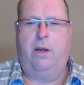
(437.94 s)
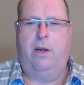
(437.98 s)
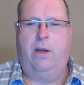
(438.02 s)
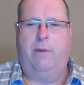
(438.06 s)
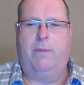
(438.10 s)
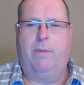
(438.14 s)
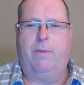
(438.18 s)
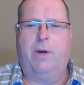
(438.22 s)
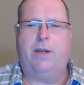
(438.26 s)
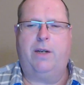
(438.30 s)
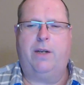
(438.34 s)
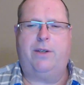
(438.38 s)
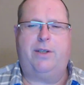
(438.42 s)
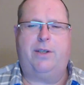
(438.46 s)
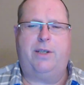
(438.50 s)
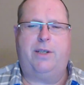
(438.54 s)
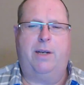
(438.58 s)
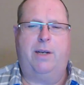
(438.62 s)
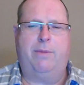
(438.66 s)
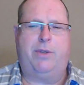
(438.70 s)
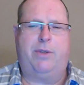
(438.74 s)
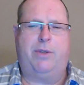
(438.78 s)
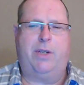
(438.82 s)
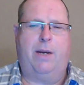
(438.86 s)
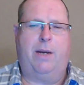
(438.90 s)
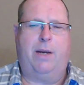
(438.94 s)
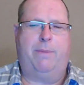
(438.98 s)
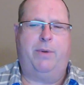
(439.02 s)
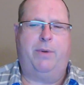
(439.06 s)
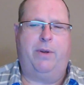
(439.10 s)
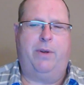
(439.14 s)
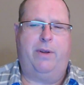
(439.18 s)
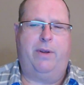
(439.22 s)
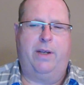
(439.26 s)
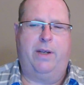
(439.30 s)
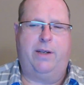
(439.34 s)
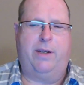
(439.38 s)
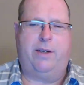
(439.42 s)
Marx sums up
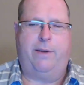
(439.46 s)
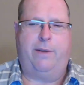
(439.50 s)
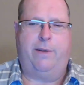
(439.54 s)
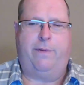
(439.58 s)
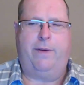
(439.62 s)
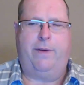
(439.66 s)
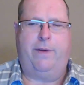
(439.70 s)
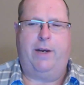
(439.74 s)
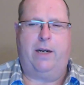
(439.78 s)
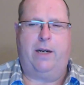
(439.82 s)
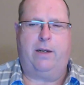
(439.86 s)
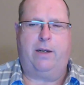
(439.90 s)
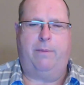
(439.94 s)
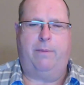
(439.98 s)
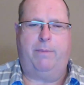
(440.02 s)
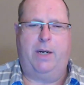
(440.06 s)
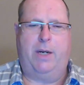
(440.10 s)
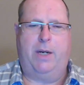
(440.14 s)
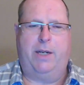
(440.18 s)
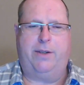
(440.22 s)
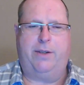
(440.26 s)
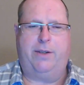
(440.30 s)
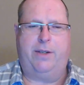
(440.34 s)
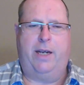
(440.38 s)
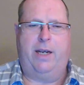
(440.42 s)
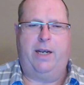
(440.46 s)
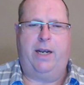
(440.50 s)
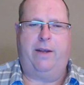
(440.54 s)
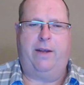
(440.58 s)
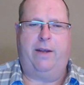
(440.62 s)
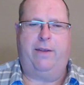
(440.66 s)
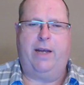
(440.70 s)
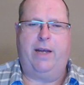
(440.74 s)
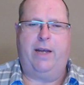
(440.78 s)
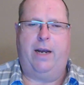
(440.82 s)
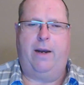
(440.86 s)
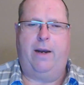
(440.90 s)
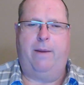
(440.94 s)
this effect by
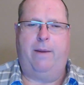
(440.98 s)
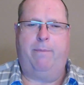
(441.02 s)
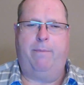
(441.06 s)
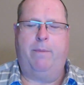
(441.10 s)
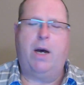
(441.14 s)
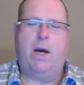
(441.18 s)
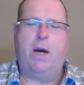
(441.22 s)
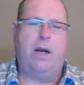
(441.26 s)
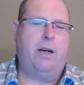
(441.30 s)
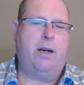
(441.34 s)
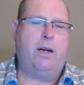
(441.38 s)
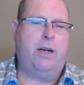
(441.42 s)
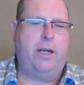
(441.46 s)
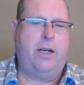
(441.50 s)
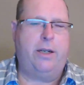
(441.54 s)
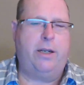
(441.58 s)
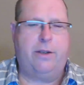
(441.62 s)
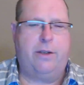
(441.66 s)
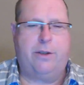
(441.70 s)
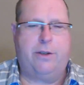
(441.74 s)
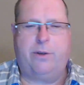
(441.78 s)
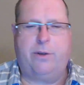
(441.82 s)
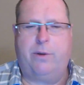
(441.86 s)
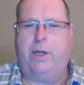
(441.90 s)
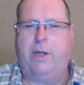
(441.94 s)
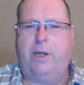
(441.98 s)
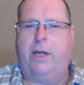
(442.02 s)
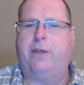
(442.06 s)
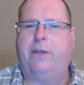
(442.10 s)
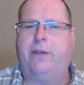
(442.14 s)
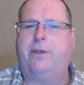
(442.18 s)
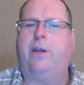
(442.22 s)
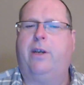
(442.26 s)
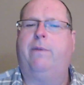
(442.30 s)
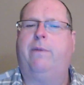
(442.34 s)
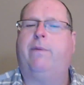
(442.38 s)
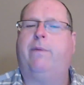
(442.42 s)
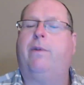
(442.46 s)
saying that modern industry
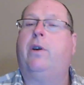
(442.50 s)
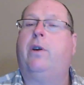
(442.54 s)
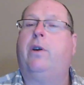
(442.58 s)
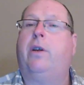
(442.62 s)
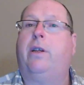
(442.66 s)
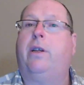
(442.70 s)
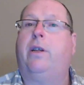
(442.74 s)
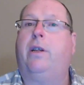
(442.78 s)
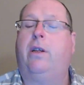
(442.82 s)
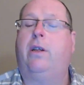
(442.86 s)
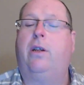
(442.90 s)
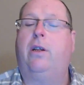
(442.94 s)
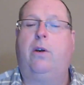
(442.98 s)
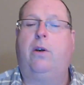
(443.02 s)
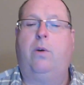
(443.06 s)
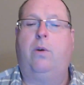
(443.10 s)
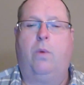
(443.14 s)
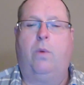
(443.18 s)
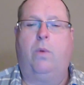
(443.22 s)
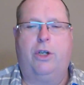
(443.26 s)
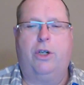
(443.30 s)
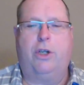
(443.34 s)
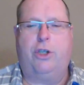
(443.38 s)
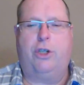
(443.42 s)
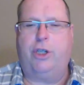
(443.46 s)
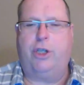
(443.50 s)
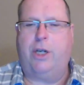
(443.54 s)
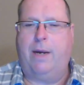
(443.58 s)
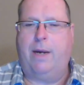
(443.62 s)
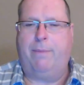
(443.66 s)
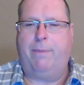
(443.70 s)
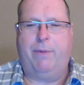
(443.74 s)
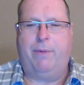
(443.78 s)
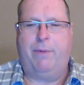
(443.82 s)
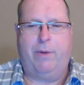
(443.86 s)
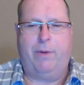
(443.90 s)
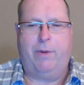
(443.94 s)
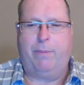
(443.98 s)
has converted the little
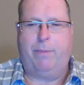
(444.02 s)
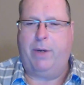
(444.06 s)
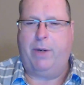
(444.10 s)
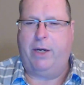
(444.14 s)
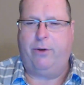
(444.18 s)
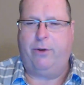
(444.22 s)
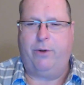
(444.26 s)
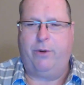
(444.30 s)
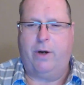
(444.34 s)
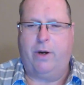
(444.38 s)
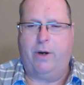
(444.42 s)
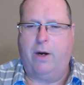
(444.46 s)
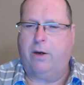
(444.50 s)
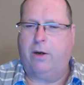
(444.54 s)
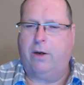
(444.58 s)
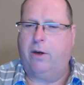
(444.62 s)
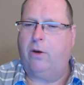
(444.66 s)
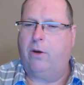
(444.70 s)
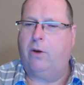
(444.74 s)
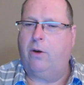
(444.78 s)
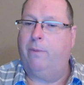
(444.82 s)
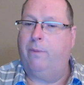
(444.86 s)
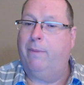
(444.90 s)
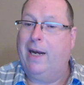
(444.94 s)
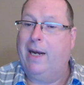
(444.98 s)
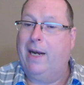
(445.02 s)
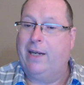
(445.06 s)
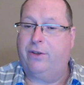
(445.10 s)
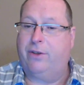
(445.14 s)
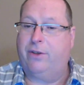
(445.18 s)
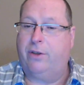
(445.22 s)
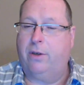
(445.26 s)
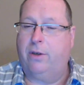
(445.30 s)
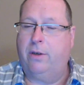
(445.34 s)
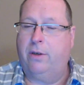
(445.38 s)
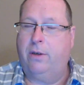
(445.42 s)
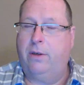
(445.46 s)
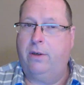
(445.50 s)
workshop of the patriarchal
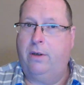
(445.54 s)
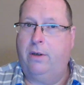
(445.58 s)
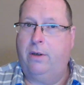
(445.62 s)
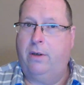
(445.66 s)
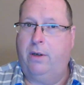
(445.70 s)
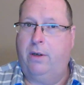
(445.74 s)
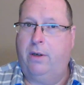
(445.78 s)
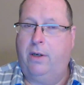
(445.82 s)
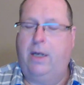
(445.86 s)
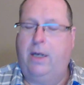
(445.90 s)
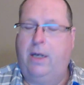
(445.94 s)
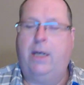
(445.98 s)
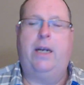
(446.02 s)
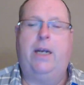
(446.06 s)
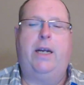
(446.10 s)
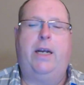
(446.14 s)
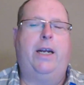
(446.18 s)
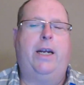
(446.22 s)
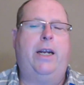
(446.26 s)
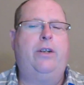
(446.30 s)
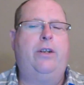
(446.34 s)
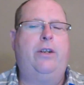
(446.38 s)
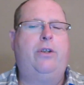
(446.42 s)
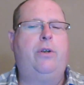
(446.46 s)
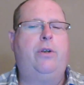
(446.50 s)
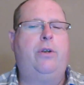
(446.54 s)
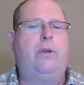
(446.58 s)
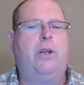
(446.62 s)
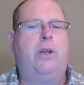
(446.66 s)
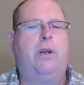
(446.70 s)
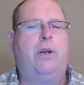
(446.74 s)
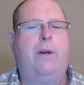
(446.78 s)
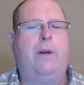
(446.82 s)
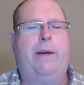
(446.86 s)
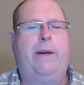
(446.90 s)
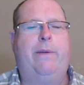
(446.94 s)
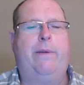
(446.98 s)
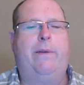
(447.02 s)
master into the
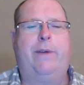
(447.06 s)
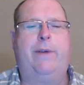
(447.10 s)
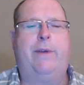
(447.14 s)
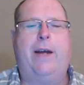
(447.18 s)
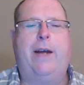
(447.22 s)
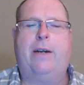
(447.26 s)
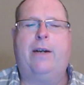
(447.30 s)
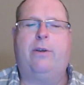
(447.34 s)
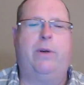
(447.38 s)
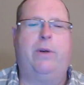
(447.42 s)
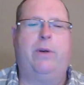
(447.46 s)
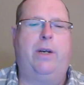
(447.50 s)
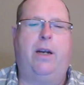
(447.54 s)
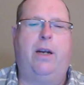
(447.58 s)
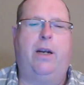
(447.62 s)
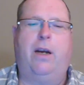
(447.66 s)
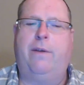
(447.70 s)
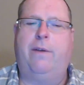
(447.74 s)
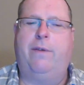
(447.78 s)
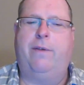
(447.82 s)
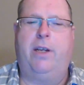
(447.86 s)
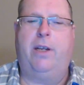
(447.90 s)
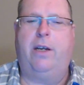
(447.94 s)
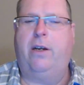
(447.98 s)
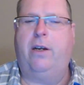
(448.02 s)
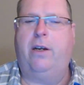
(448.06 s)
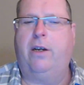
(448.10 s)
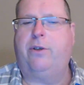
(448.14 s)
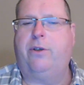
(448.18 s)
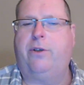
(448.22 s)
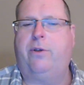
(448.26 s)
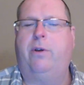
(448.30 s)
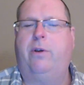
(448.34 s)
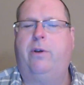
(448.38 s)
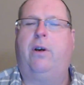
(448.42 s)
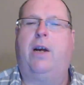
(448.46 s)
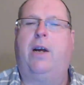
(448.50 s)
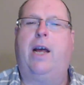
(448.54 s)
great factory of the
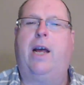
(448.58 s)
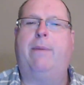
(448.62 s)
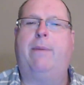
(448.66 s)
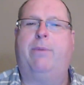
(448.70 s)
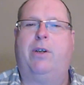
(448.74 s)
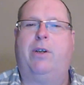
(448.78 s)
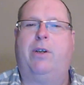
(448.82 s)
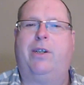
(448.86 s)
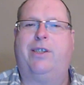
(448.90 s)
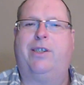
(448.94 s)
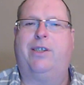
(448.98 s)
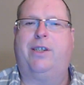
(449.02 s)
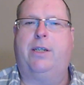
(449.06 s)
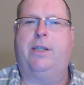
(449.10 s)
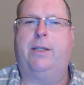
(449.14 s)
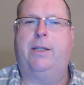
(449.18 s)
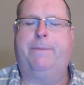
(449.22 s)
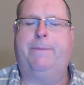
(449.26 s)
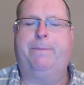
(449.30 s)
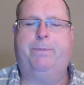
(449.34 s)
industrial capitalist.